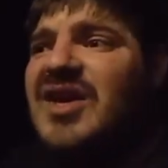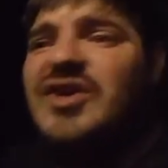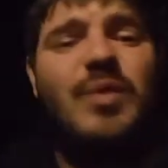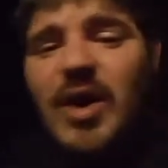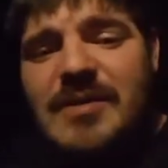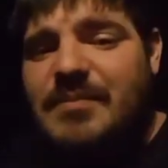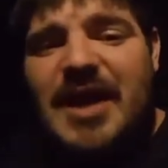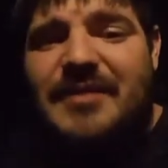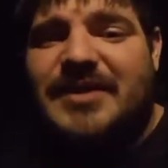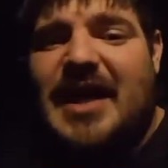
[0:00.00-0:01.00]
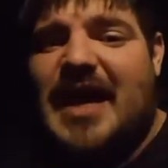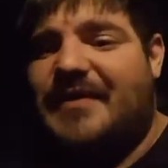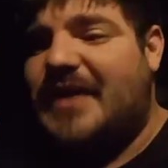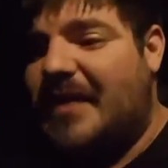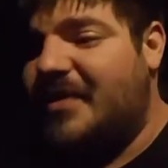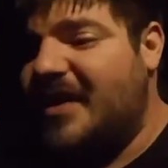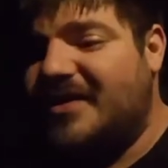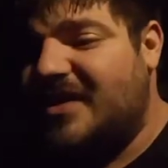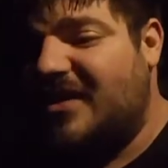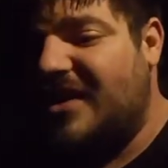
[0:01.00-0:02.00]
you wouldn't be able to have that,
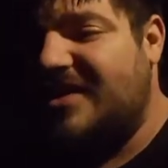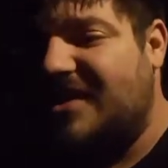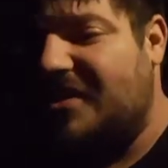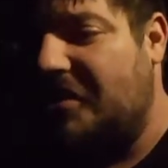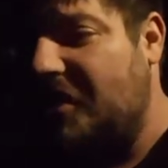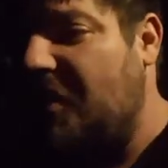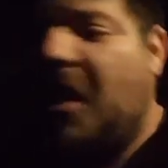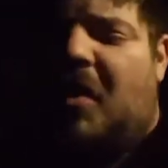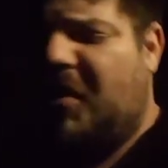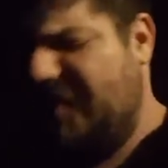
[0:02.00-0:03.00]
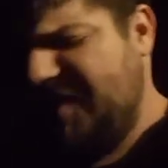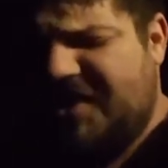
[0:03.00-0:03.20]
because they're going to sit there and go, well, this